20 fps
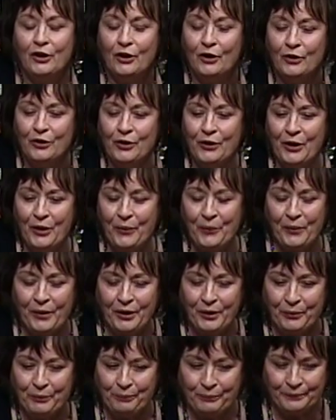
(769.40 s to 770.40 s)
You know,
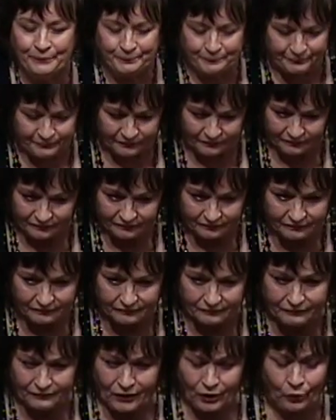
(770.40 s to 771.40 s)
um,
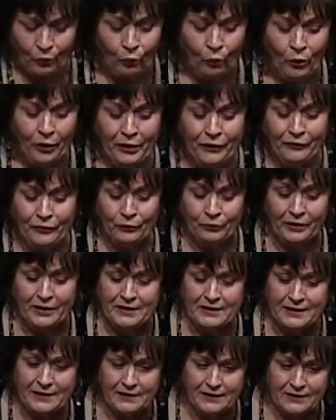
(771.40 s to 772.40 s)
one of the
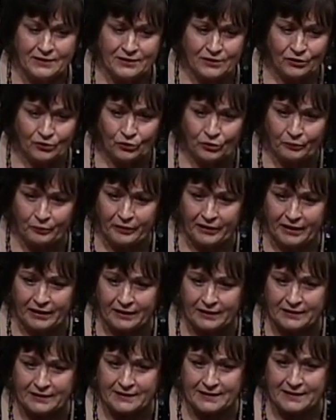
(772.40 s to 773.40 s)
reasons the Lord
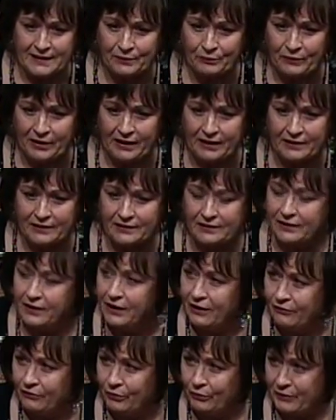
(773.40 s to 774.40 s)
began to send me into
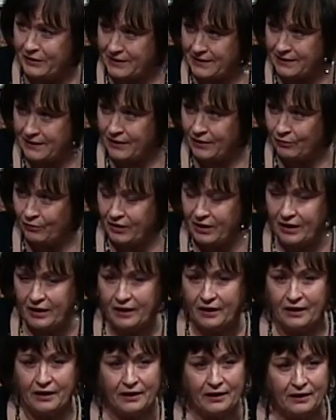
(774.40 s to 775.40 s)
government some, and
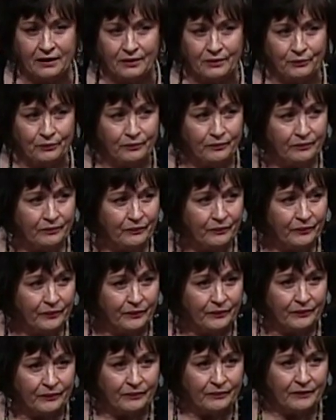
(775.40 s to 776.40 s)
I, um,
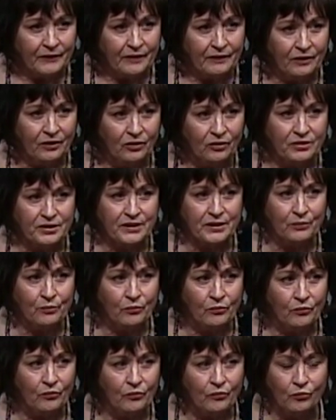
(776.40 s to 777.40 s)
there are
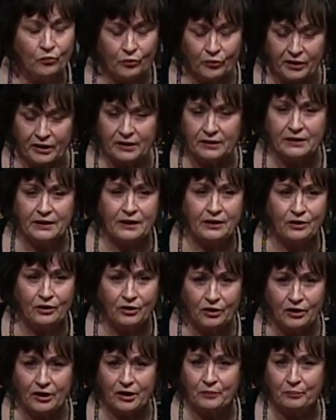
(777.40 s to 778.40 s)
some really
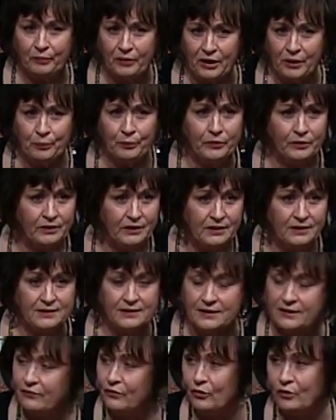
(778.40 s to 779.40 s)
good people in
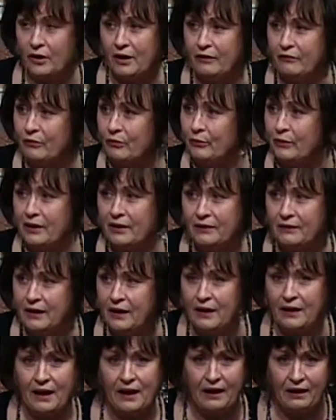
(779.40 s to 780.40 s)
civil government
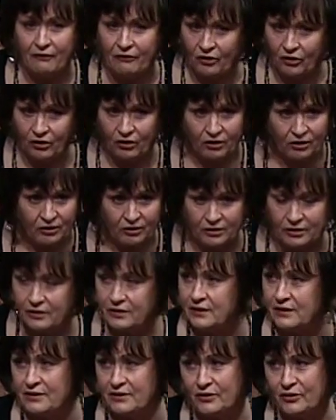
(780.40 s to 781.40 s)
that mm-hmm. have a heart
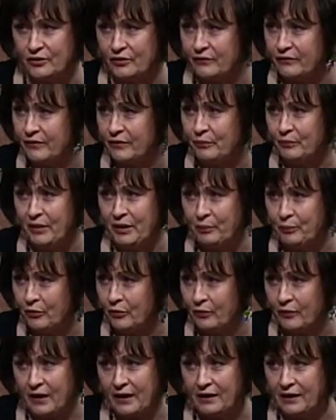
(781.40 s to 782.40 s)
to serve people
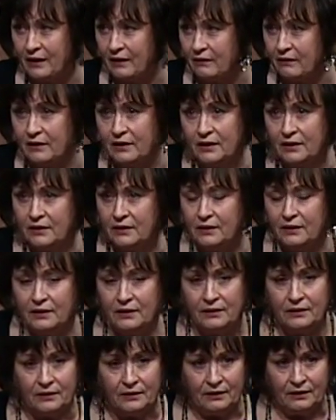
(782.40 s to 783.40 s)
mm-hmm. right now. That's true.
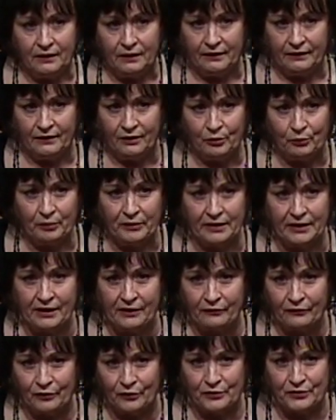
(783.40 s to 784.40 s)
Uh, they're
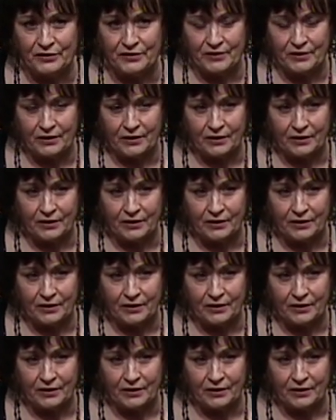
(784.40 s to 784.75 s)
believers.